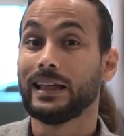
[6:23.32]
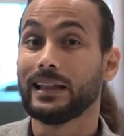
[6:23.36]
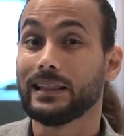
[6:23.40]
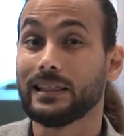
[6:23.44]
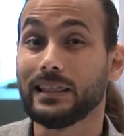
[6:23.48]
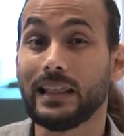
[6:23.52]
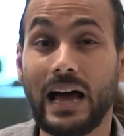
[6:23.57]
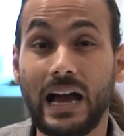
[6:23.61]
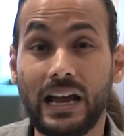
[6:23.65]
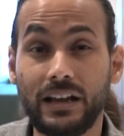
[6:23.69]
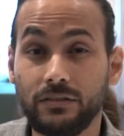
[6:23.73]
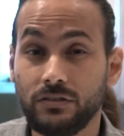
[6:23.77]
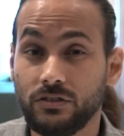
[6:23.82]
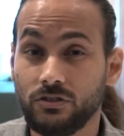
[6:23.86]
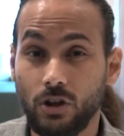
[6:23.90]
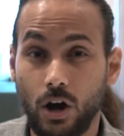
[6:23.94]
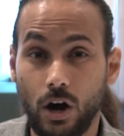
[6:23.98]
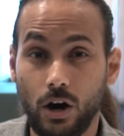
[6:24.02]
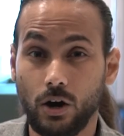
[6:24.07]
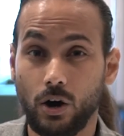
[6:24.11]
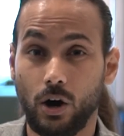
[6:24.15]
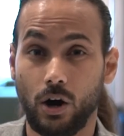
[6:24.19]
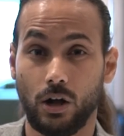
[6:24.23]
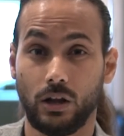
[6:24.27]

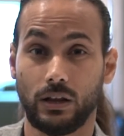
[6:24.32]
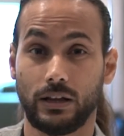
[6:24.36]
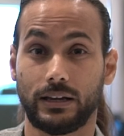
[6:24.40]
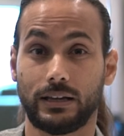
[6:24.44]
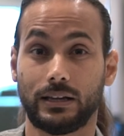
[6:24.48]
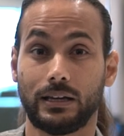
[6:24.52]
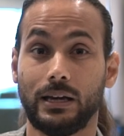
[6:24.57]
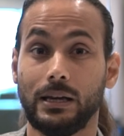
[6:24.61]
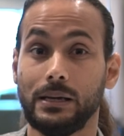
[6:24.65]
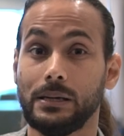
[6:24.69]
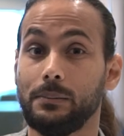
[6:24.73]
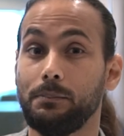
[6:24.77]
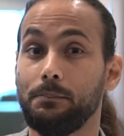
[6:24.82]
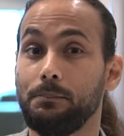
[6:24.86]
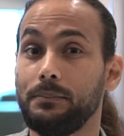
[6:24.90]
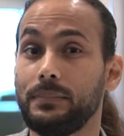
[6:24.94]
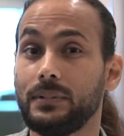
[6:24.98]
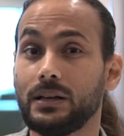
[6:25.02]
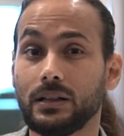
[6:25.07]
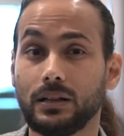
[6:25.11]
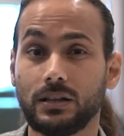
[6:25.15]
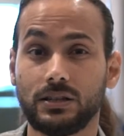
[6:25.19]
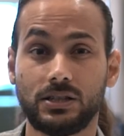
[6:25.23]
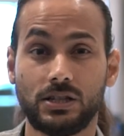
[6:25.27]
Livestock hauling,
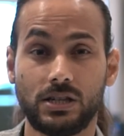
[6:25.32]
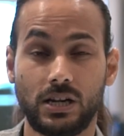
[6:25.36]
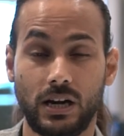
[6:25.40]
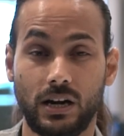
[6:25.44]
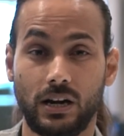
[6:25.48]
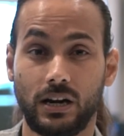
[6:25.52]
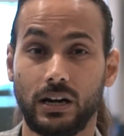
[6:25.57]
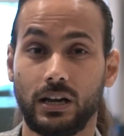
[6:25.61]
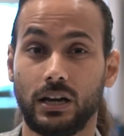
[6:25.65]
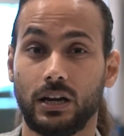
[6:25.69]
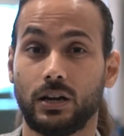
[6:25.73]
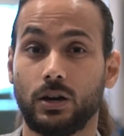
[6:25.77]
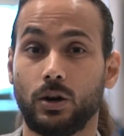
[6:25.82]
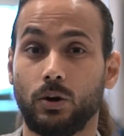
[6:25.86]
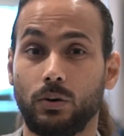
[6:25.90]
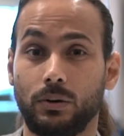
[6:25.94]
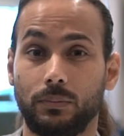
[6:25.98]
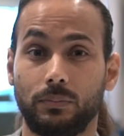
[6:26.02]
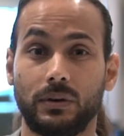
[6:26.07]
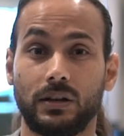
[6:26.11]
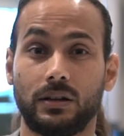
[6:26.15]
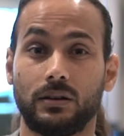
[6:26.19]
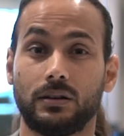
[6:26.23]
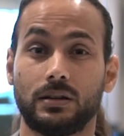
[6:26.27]
military
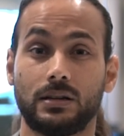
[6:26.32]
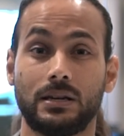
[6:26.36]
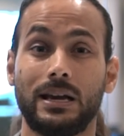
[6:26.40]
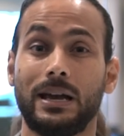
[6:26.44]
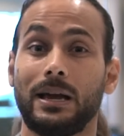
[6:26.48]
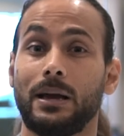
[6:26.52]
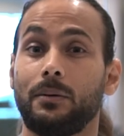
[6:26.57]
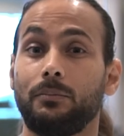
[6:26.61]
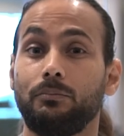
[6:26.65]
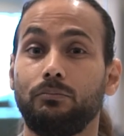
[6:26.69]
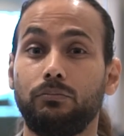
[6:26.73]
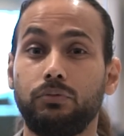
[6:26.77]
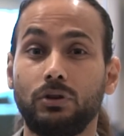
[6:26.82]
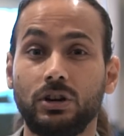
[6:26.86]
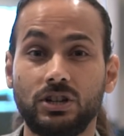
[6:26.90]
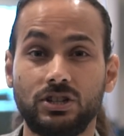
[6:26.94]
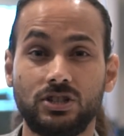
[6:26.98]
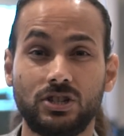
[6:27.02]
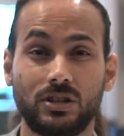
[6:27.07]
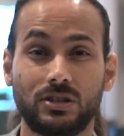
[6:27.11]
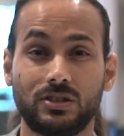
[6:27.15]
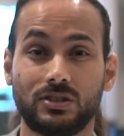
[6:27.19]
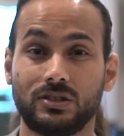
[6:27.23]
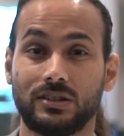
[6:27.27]
equipment,
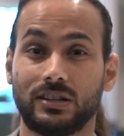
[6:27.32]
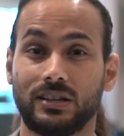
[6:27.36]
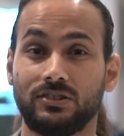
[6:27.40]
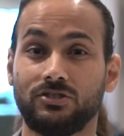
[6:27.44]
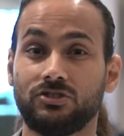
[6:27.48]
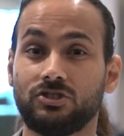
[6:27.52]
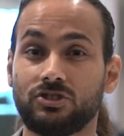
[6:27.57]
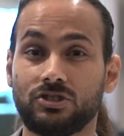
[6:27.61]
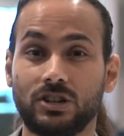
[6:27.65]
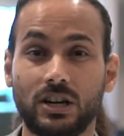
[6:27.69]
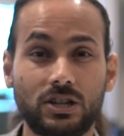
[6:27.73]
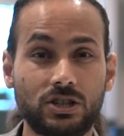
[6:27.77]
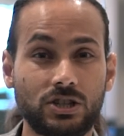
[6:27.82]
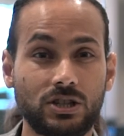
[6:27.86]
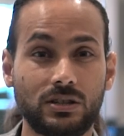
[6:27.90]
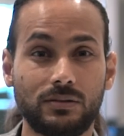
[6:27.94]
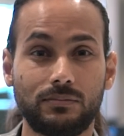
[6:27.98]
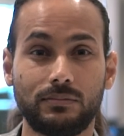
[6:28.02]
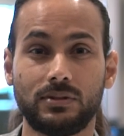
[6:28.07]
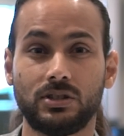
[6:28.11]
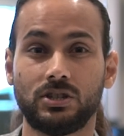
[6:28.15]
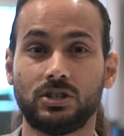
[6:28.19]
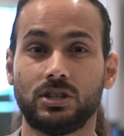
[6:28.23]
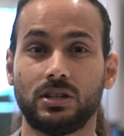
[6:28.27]
bridges,
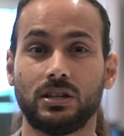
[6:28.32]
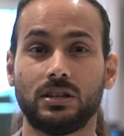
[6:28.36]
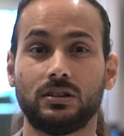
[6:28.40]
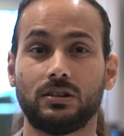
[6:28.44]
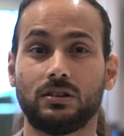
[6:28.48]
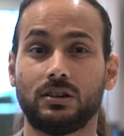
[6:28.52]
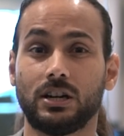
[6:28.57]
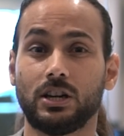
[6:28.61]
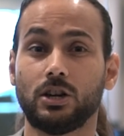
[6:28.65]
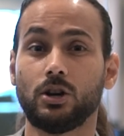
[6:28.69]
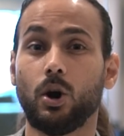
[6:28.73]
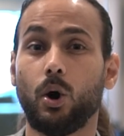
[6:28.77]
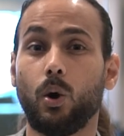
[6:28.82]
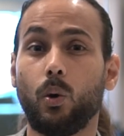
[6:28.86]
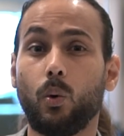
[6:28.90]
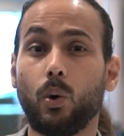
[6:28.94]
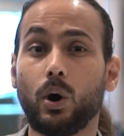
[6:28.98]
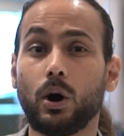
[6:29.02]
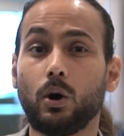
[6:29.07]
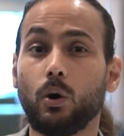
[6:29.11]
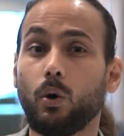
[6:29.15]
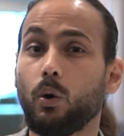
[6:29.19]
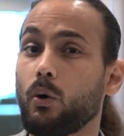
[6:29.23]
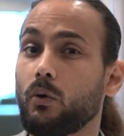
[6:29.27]
construction machinery,
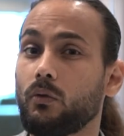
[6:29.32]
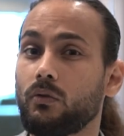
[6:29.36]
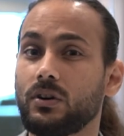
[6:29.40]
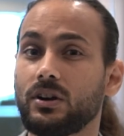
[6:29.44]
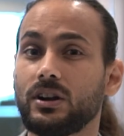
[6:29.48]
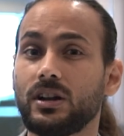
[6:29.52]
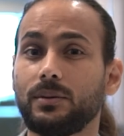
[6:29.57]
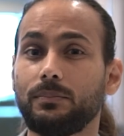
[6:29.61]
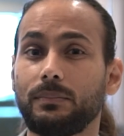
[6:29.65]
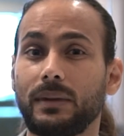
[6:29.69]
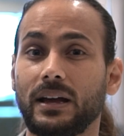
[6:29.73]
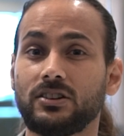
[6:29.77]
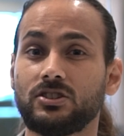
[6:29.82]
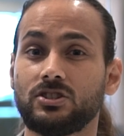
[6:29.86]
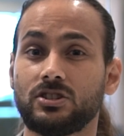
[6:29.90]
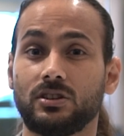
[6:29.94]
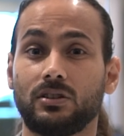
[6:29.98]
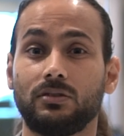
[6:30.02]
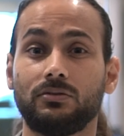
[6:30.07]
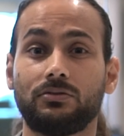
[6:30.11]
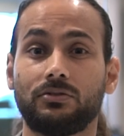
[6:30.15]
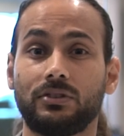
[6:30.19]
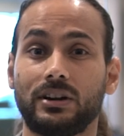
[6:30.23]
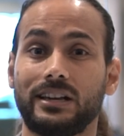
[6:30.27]
or
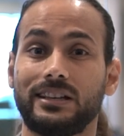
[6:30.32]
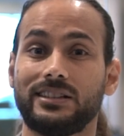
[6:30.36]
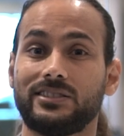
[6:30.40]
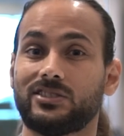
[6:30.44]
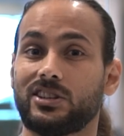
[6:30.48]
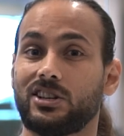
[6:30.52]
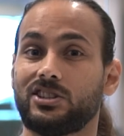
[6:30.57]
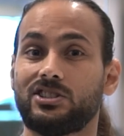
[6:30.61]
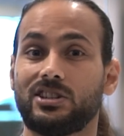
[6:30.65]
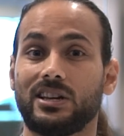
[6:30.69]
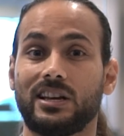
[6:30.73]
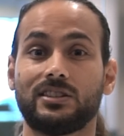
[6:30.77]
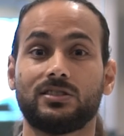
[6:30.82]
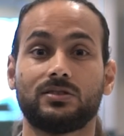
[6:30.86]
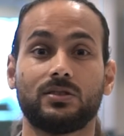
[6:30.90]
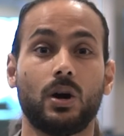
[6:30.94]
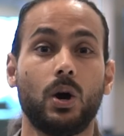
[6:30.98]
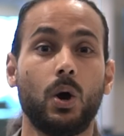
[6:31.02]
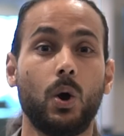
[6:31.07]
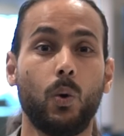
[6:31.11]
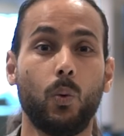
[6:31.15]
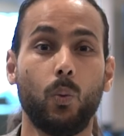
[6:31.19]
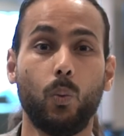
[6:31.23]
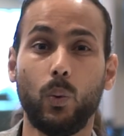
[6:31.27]
over-dimensional freight such as
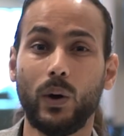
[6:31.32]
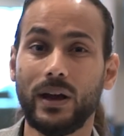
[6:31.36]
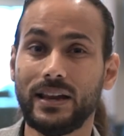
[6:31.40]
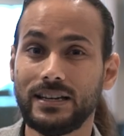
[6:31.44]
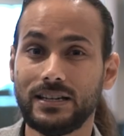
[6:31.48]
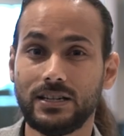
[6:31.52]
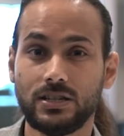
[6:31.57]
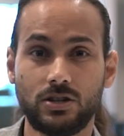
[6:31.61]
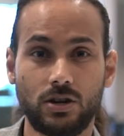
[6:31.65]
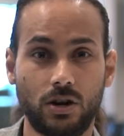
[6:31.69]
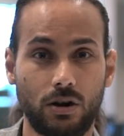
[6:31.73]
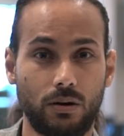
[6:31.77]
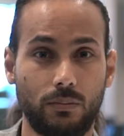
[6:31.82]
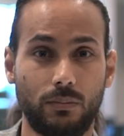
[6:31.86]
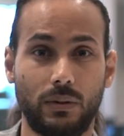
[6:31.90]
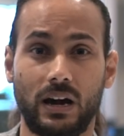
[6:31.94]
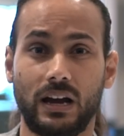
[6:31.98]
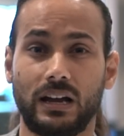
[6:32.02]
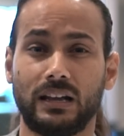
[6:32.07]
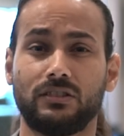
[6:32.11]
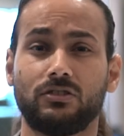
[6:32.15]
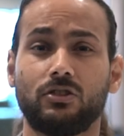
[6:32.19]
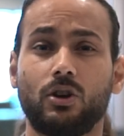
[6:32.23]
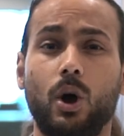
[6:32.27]
wind
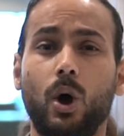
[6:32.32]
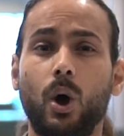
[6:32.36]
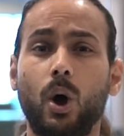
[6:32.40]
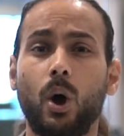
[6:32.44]
turbines,